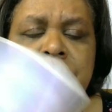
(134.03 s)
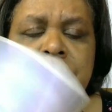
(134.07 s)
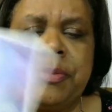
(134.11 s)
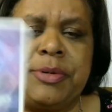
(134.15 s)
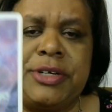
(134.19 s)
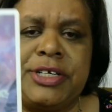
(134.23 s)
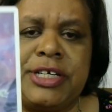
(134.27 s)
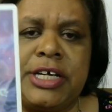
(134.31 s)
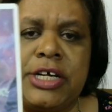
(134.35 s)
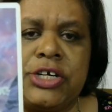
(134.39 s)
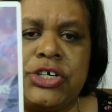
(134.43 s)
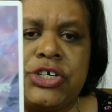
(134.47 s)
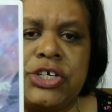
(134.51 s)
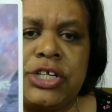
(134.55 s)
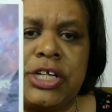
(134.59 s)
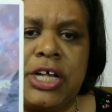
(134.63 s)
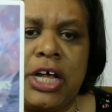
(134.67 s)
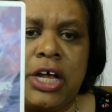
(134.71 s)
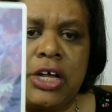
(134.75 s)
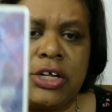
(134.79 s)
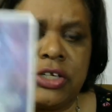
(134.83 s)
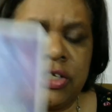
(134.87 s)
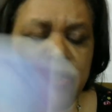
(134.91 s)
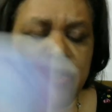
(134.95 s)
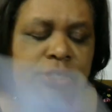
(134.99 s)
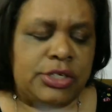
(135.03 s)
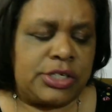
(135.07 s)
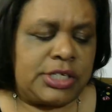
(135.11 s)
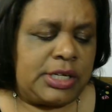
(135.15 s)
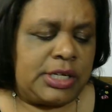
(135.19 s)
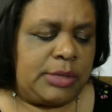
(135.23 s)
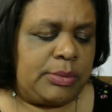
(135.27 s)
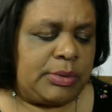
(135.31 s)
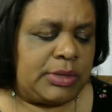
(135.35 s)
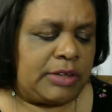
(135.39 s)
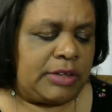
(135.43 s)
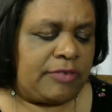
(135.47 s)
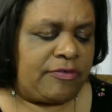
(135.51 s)
potentially also see
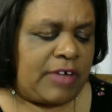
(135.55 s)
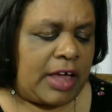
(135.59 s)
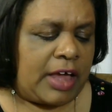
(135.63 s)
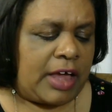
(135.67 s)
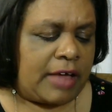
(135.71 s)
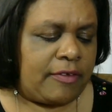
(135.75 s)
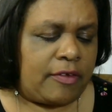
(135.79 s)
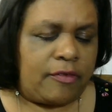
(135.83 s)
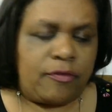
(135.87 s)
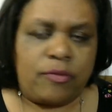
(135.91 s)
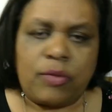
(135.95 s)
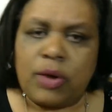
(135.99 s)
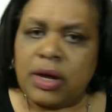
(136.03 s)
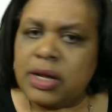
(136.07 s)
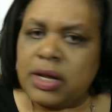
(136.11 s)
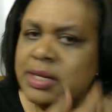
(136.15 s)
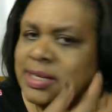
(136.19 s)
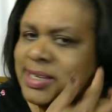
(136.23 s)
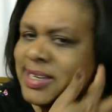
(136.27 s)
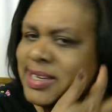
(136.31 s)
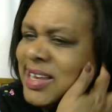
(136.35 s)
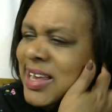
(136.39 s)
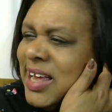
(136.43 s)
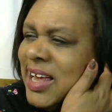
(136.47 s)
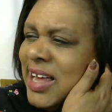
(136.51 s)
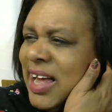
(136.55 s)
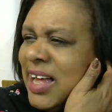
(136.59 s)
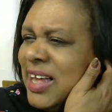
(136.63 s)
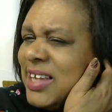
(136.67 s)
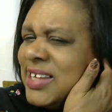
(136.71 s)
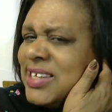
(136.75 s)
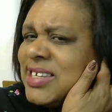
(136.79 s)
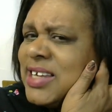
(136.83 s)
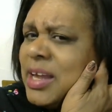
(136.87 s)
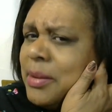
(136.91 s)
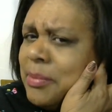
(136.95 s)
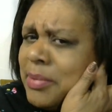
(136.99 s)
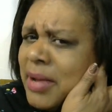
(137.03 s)
with the five of wands
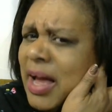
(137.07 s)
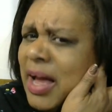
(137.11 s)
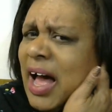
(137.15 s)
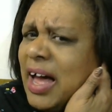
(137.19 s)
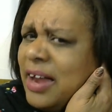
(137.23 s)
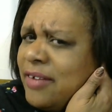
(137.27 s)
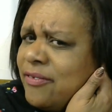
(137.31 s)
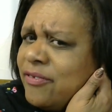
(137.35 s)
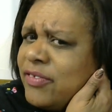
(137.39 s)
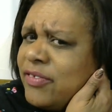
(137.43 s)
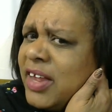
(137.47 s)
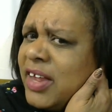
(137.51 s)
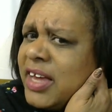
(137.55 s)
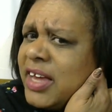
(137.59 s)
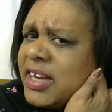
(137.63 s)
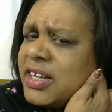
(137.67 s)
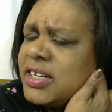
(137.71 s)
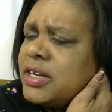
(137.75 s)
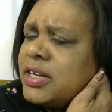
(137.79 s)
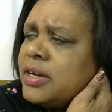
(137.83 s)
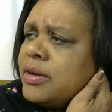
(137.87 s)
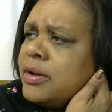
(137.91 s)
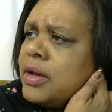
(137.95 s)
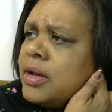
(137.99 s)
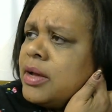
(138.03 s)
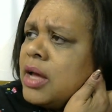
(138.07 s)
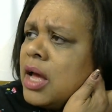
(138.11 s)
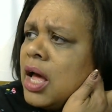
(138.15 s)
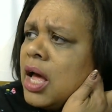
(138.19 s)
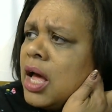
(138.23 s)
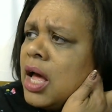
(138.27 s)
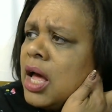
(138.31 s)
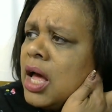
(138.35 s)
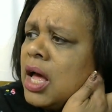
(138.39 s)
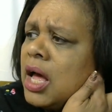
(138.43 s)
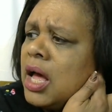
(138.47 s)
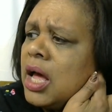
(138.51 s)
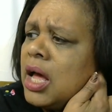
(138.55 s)
some conflict
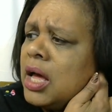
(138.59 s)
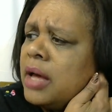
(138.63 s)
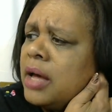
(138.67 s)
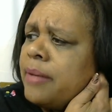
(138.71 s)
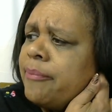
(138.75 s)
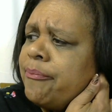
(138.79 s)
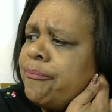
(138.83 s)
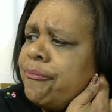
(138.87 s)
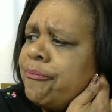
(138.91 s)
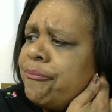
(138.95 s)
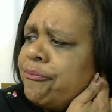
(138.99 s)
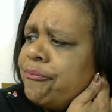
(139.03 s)
um